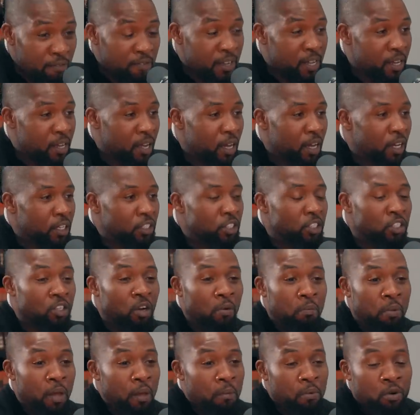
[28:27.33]
Mm-hmm. Yeah. yeah. So
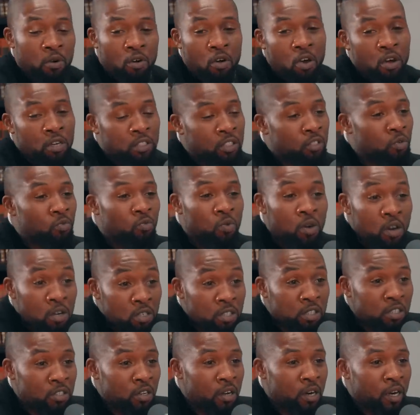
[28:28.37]
people across the world
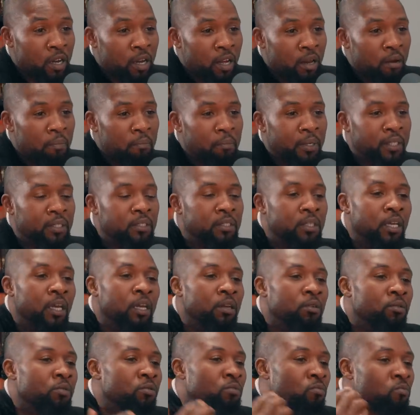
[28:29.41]
saw that, but
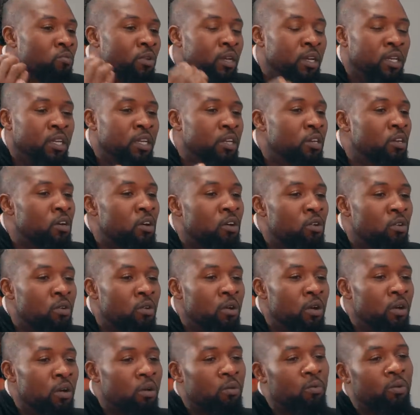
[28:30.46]
didn't really know
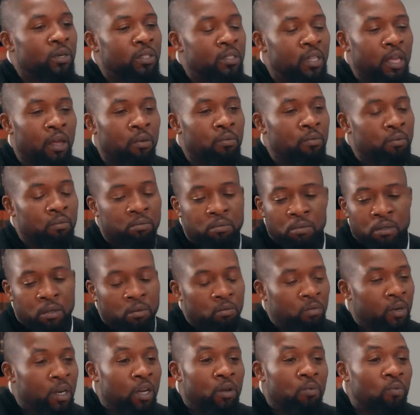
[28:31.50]
what they
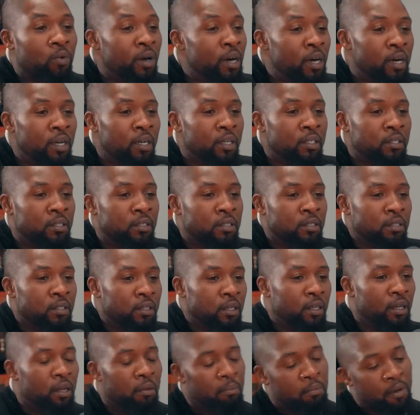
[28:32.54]
what it was. Yeah.
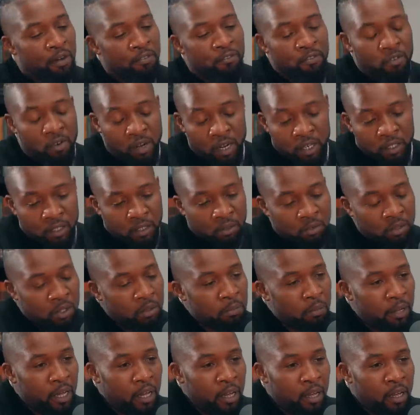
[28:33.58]
But for us, it was
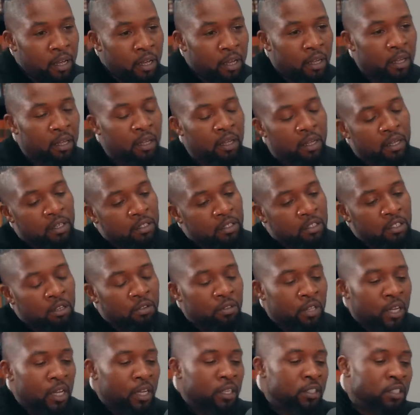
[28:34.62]
big. So
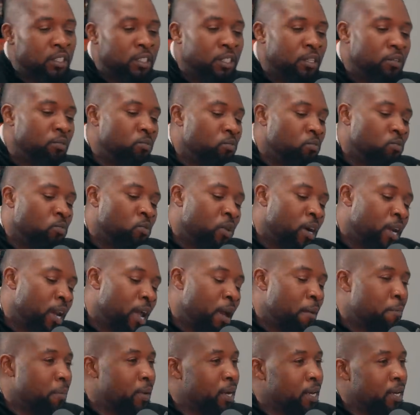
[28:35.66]
then she won
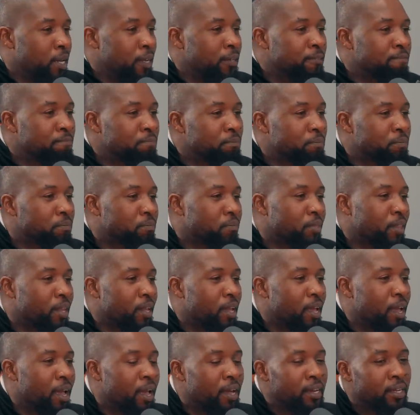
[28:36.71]
that money
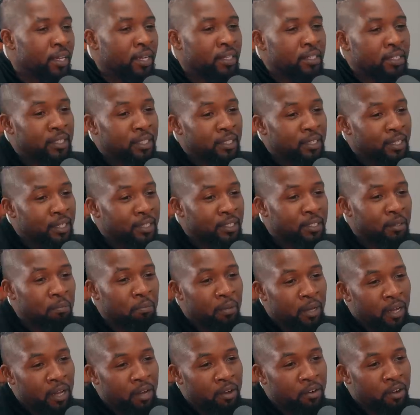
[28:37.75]
and then she
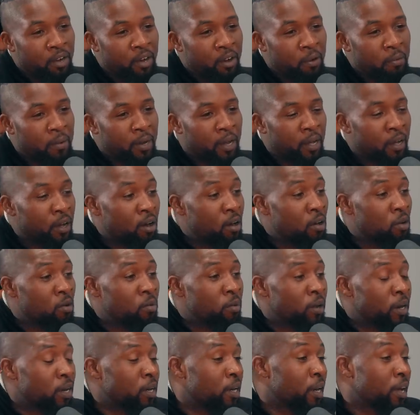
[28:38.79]
disappeared and they were like oh
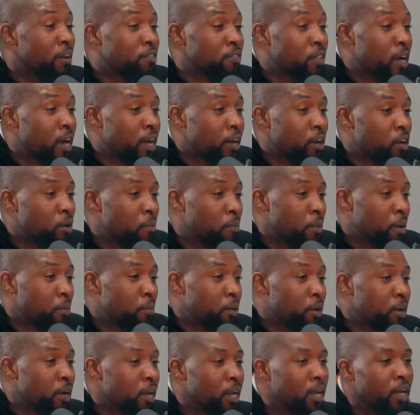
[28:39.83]
where did left eye go
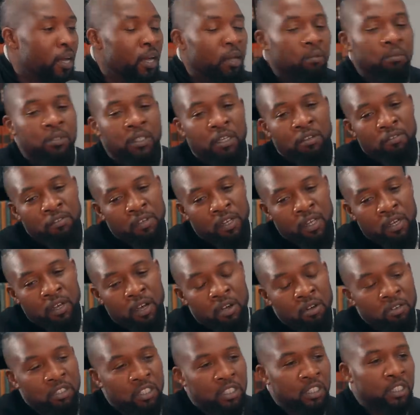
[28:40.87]
remember yeah. mtv
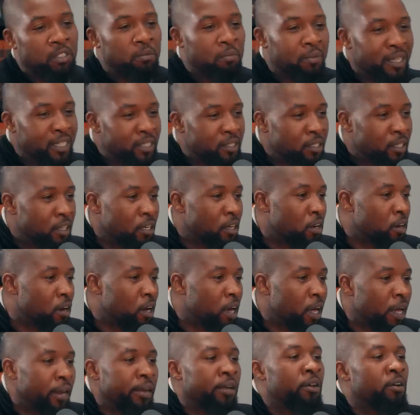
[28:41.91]
oh she's missing and all
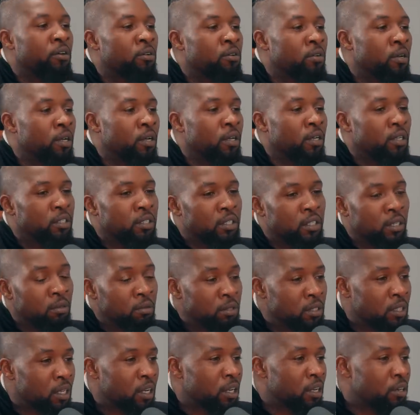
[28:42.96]
that no she
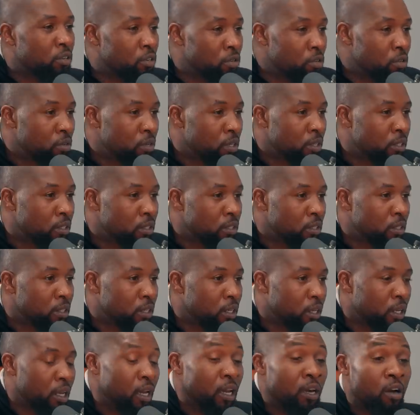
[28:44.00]
was in honduras mm.
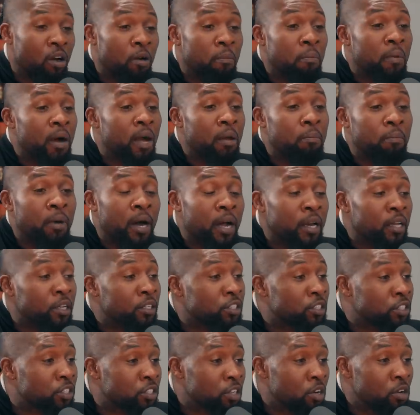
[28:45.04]
getting her mind body
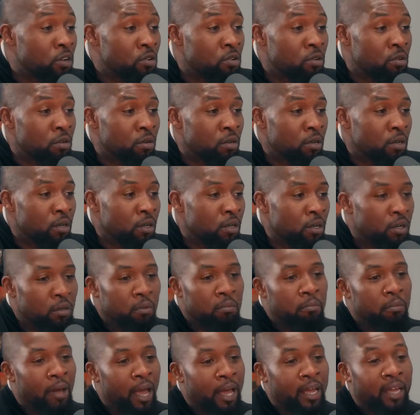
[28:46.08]
and soul
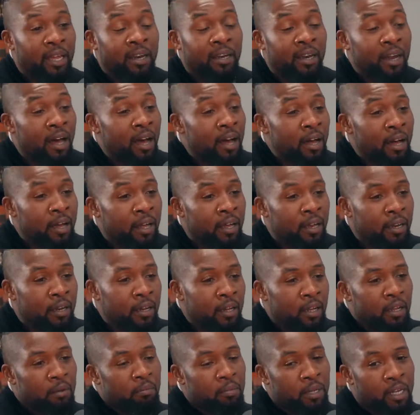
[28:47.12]
back in line
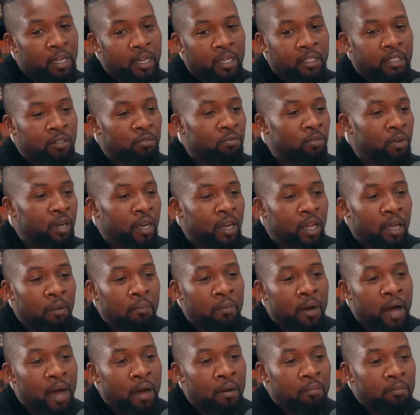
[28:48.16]
because of what hip
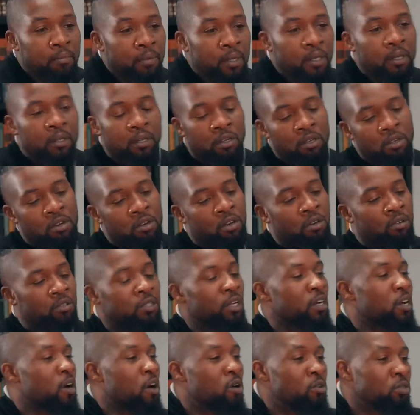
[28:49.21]
hop, you know,
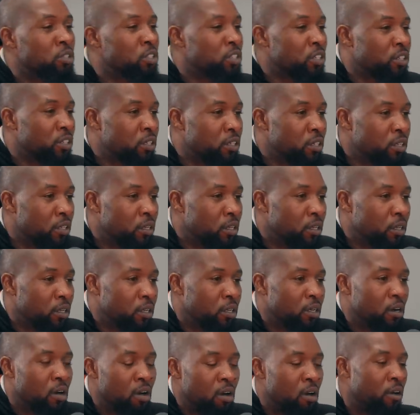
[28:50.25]
the culture,
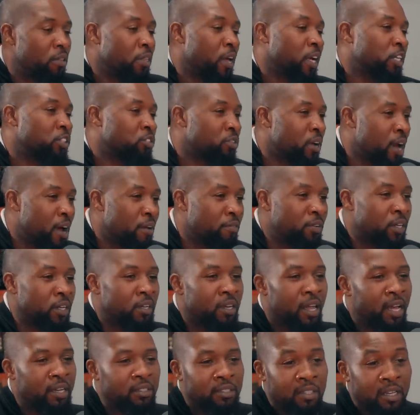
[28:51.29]
all that traveling,
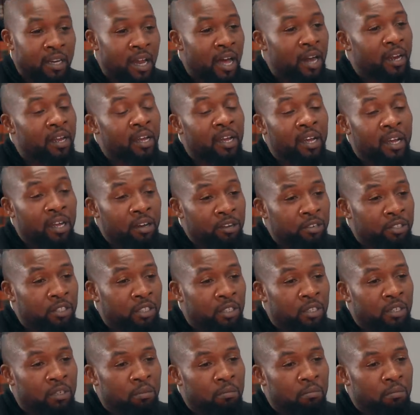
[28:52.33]
that's a lot of
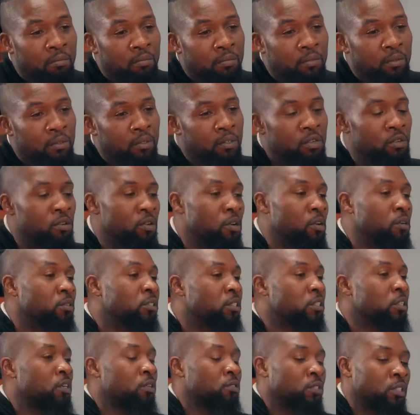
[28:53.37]
energy. Yeah. You know,
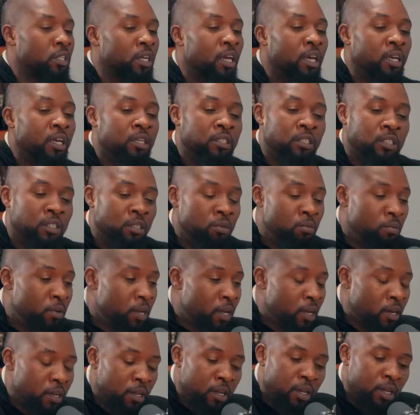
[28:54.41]
so yeah, she
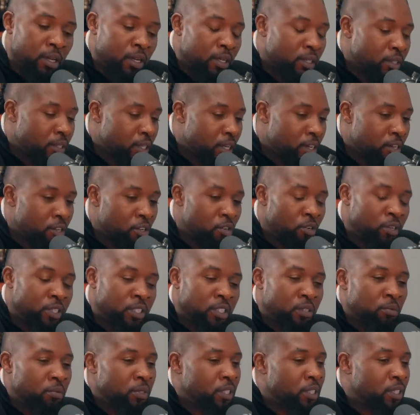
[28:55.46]
went to Honduras
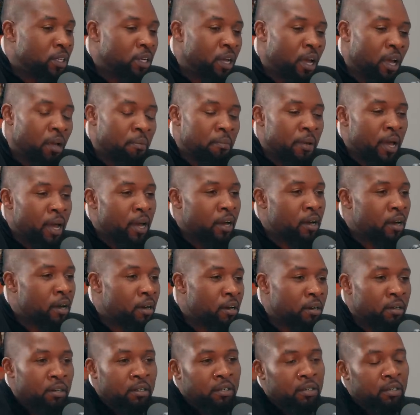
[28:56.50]
and when she came back,
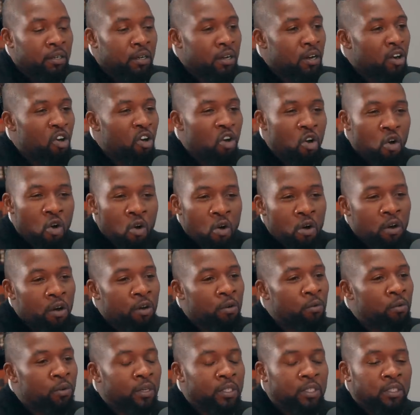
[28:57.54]
her
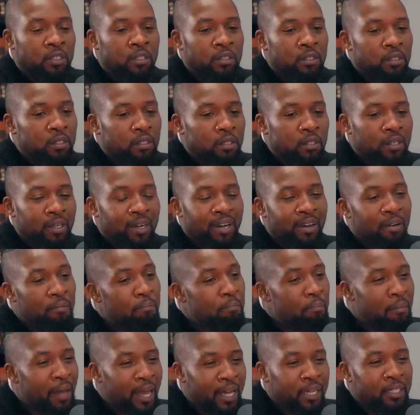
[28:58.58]
aura was
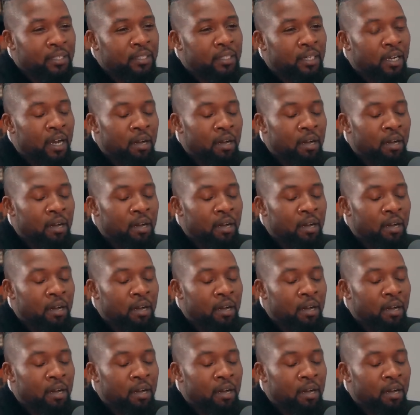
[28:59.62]
amazing.